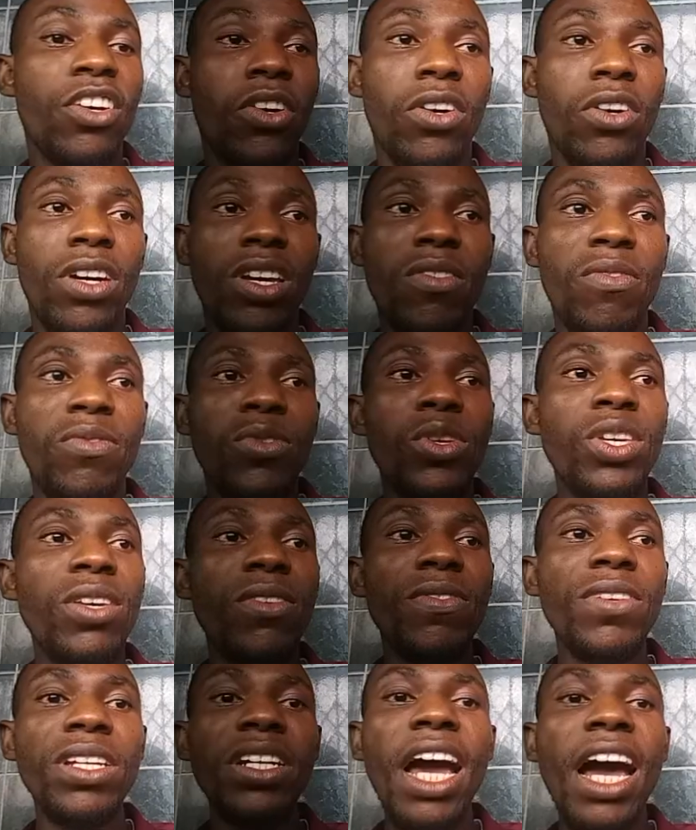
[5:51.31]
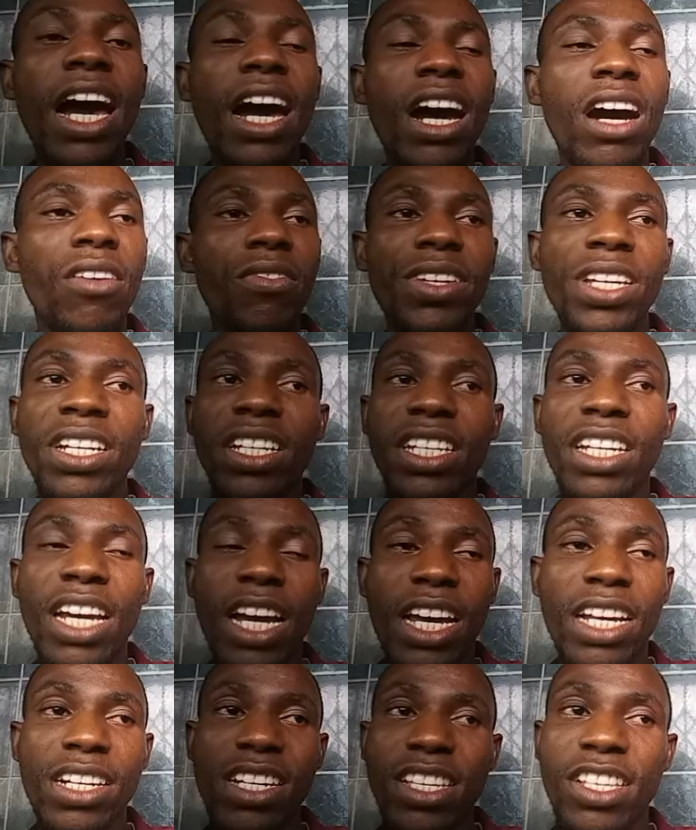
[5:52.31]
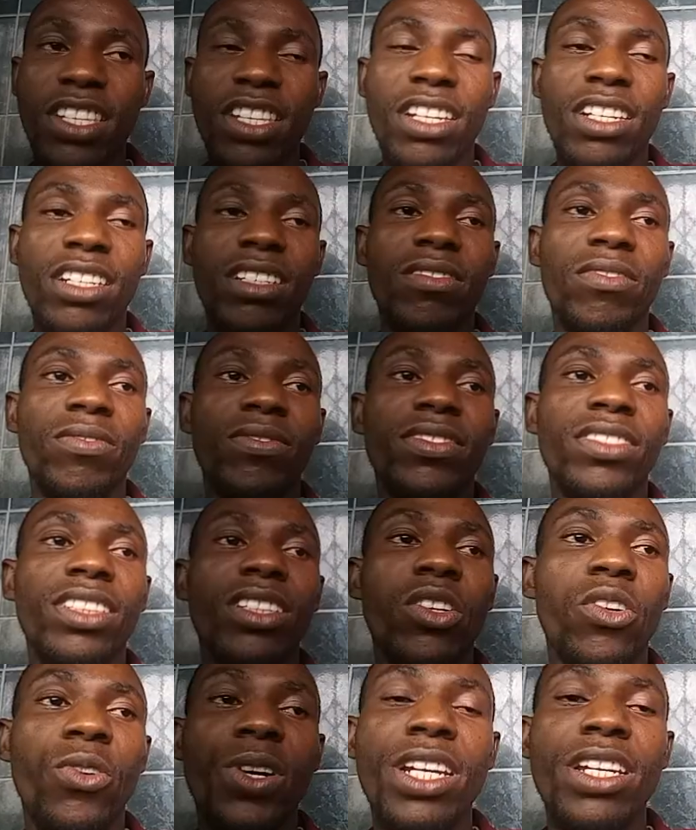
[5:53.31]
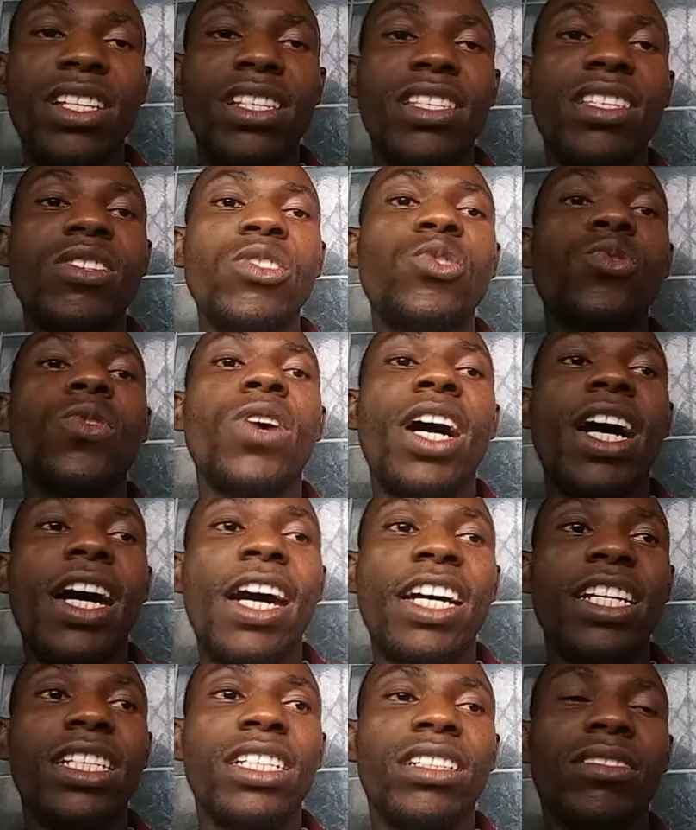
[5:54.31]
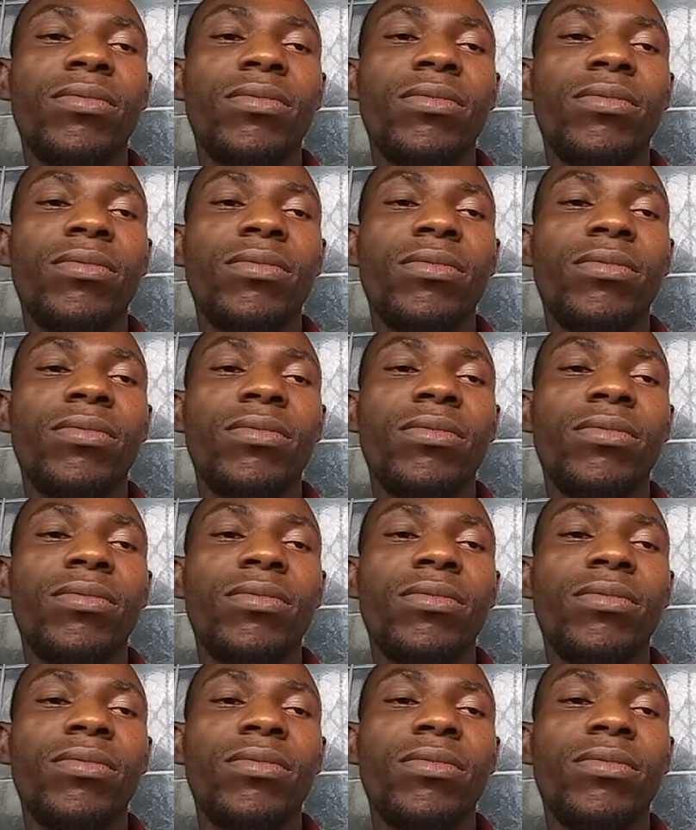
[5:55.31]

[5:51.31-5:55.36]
Or if you even have any addition or anything to add